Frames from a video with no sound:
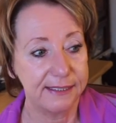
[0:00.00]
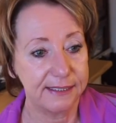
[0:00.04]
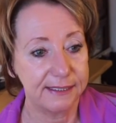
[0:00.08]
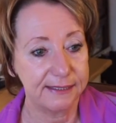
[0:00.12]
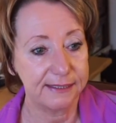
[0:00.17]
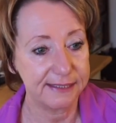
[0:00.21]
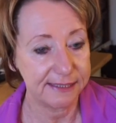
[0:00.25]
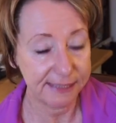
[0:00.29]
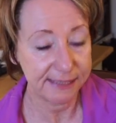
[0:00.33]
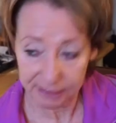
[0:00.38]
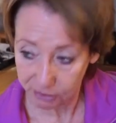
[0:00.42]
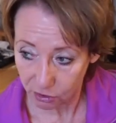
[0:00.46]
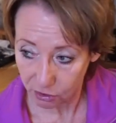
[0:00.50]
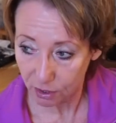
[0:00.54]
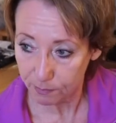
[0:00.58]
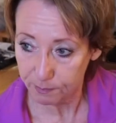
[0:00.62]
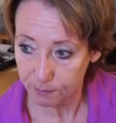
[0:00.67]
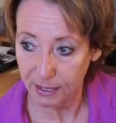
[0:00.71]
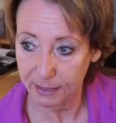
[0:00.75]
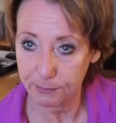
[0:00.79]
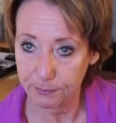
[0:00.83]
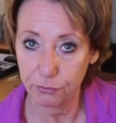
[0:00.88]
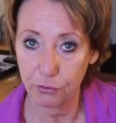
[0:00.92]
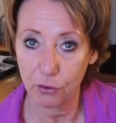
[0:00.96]
stick on
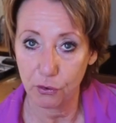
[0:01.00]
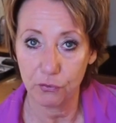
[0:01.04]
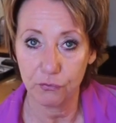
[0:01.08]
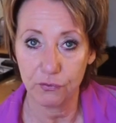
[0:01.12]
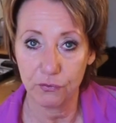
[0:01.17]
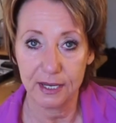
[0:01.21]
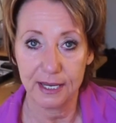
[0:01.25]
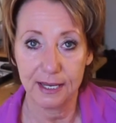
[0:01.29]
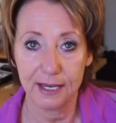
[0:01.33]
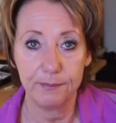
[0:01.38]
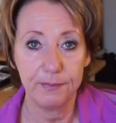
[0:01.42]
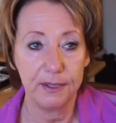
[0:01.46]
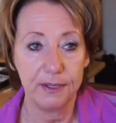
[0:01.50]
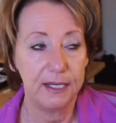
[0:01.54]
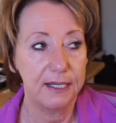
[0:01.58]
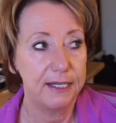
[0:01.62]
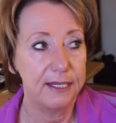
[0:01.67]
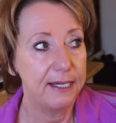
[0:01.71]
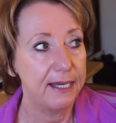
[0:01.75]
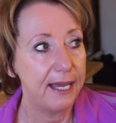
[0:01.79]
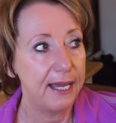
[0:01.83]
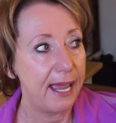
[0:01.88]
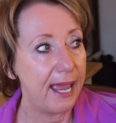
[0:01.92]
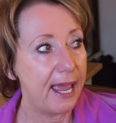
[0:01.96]
my program,
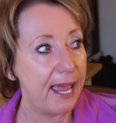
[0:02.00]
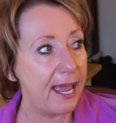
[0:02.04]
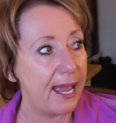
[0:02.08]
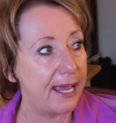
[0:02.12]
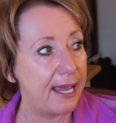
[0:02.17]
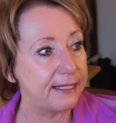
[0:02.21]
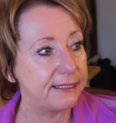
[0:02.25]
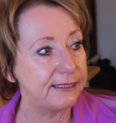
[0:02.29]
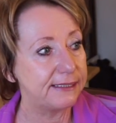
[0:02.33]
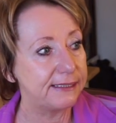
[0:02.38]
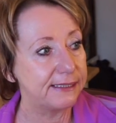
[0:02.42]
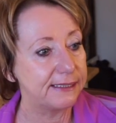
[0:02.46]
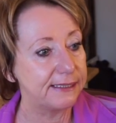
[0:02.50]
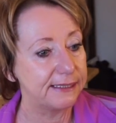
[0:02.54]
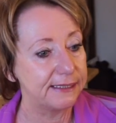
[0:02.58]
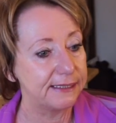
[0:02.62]
and